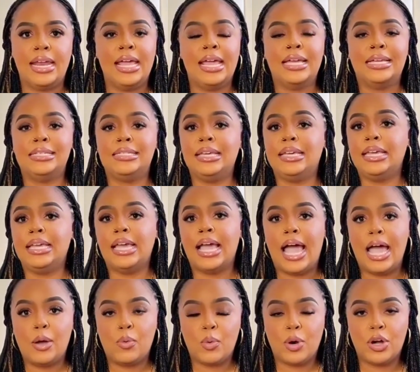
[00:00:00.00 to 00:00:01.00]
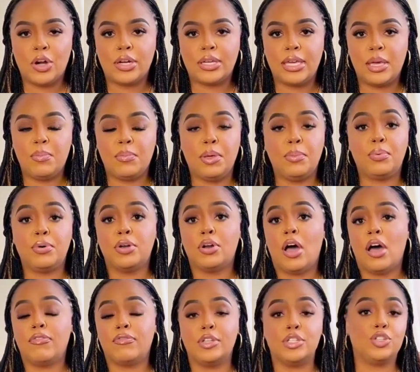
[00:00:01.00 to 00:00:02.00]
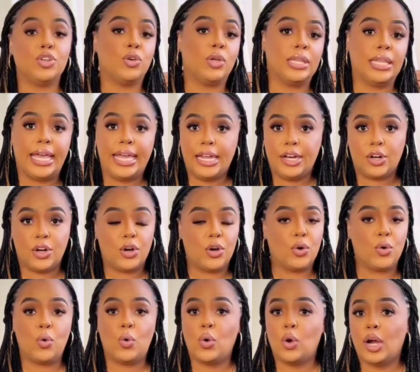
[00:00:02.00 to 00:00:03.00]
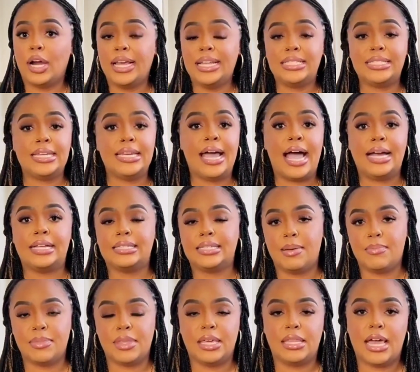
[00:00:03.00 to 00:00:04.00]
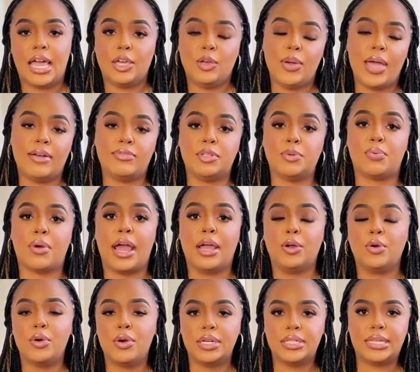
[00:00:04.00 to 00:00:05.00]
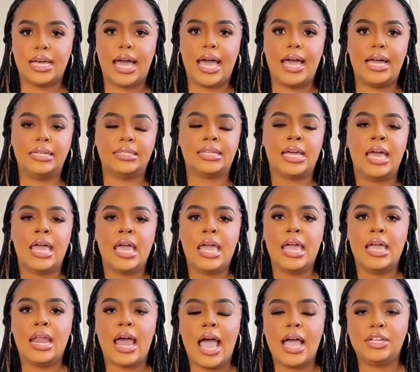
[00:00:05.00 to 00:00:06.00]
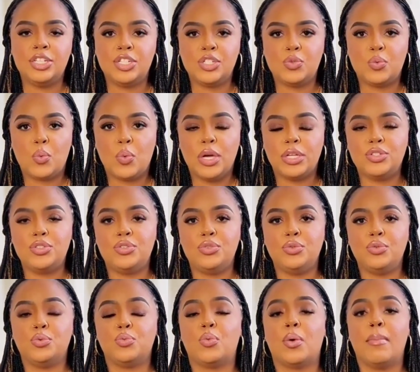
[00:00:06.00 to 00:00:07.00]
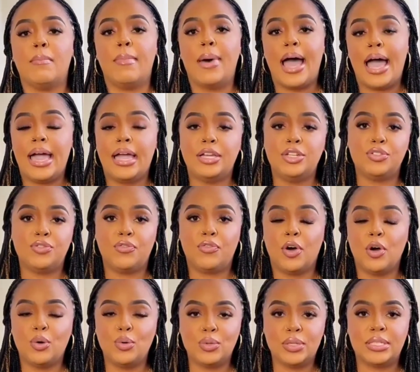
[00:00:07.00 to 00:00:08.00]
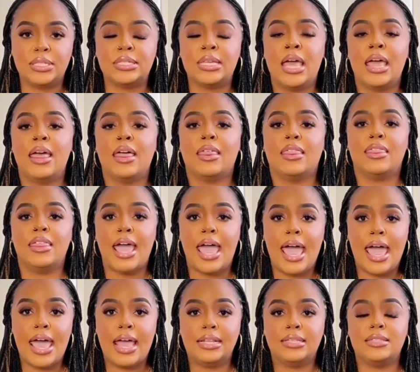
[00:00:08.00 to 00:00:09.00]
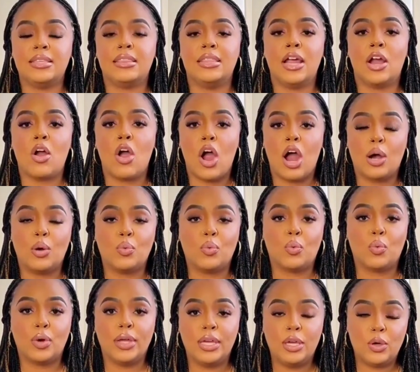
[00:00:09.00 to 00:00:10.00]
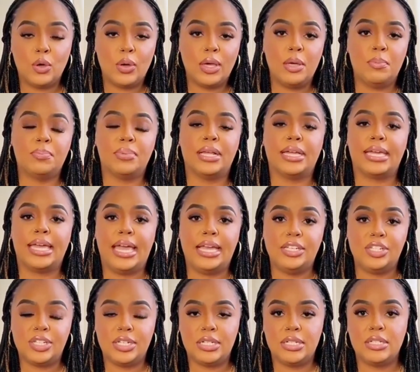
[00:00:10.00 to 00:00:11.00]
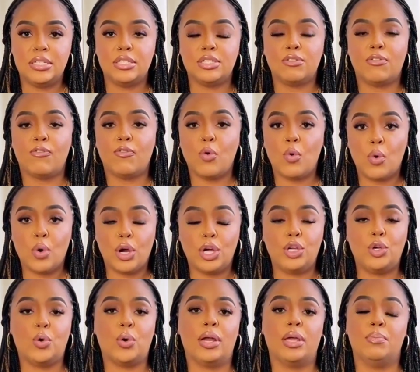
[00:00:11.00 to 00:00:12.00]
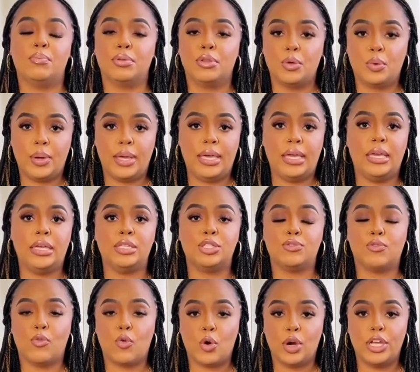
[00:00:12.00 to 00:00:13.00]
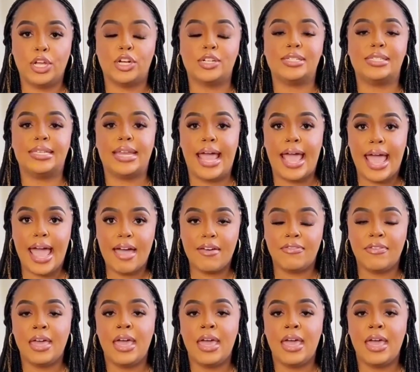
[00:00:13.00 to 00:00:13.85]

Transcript: Mira paid a price for saying no. Her boutique was inspected. Her residency papers were delayed. She received threats, gossip, and even subtle warnings from people close to the government.